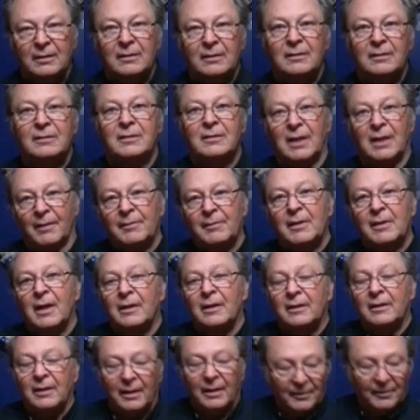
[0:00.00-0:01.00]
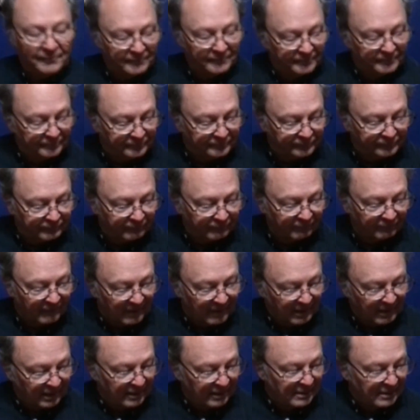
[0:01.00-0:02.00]
7 out of 10.
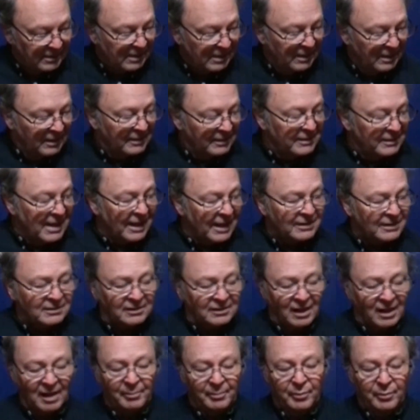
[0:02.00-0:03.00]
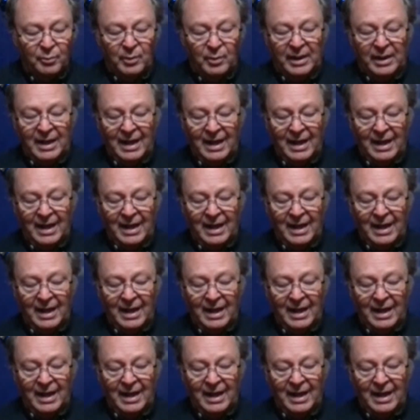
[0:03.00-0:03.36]
Next up, we